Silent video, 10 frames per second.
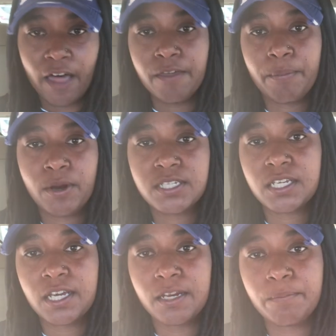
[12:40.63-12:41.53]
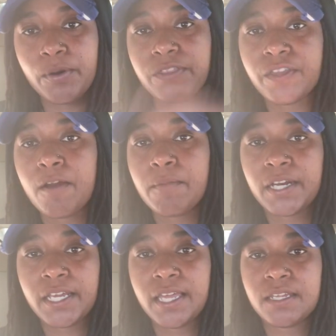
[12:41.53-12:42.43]
other person could have put their
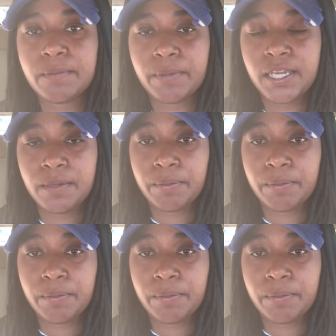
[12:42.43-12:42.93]
money in the